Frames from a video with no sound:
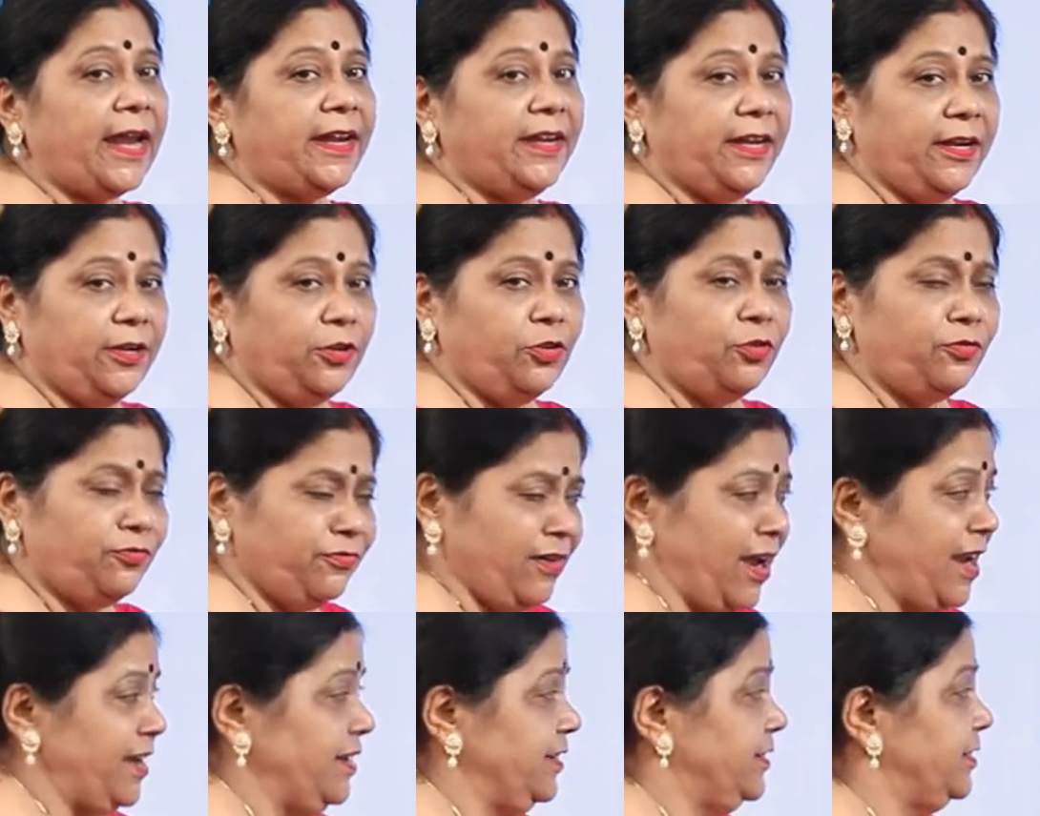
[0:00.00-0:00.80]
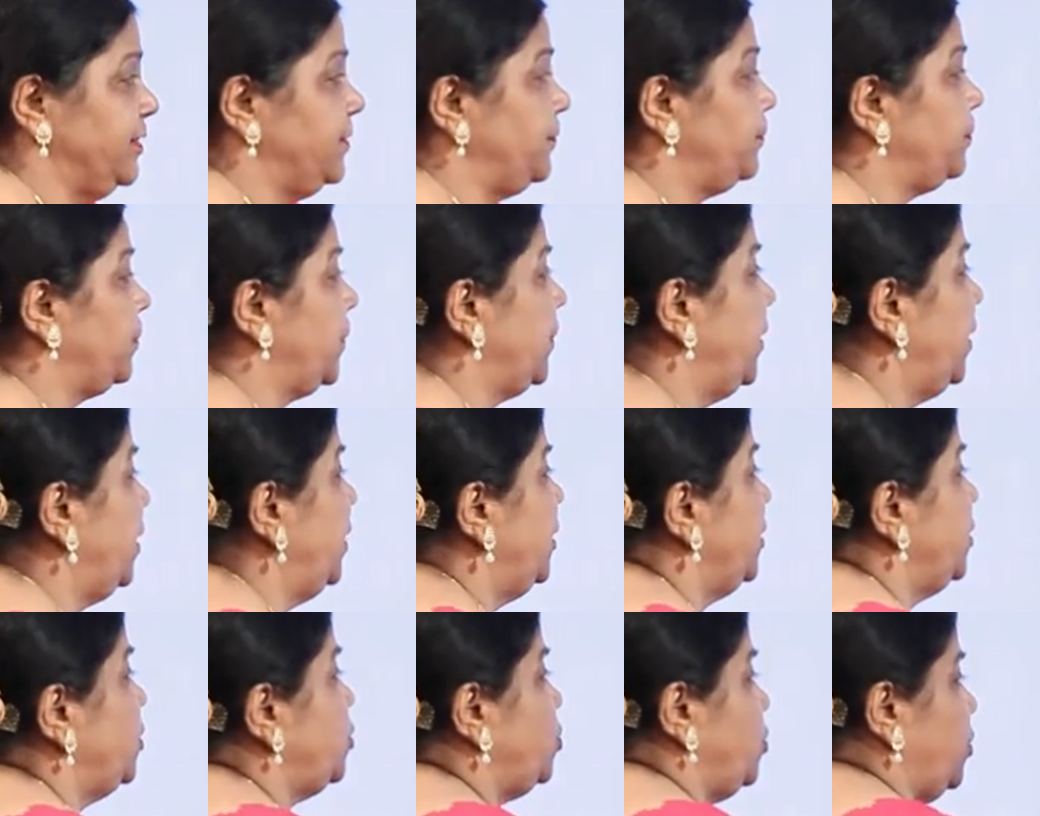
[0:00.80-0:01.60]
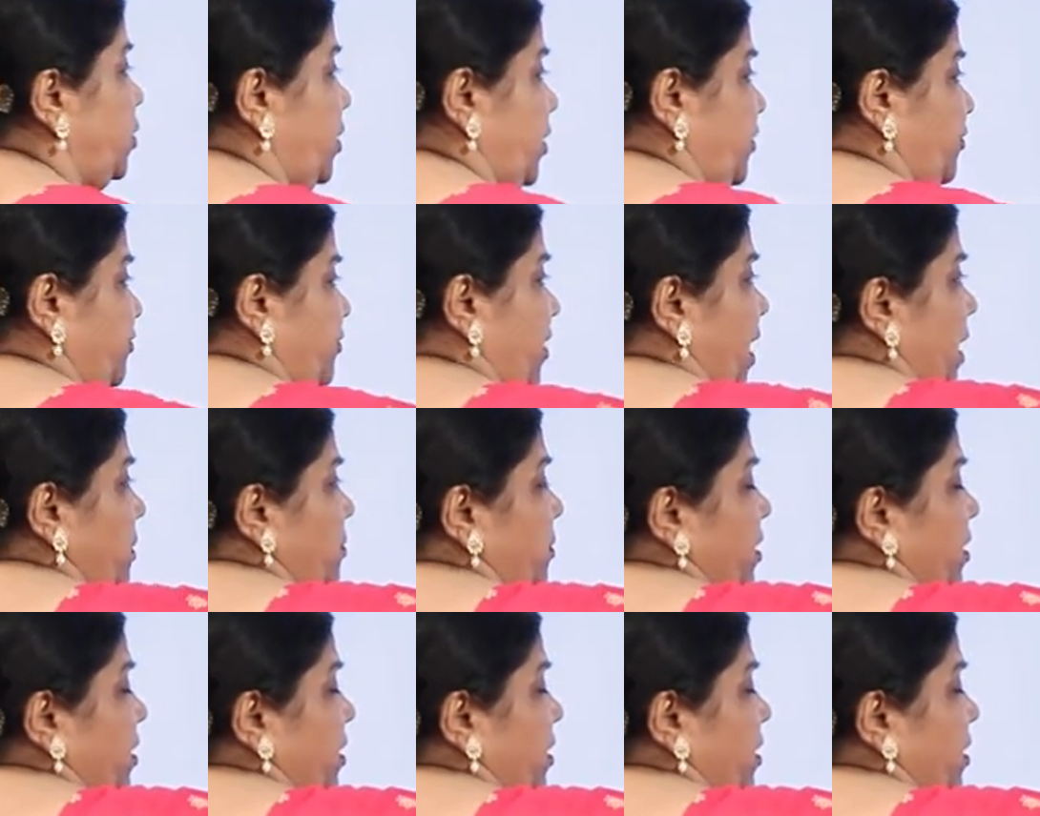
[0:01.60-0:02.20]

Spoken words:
I need to find. So, if I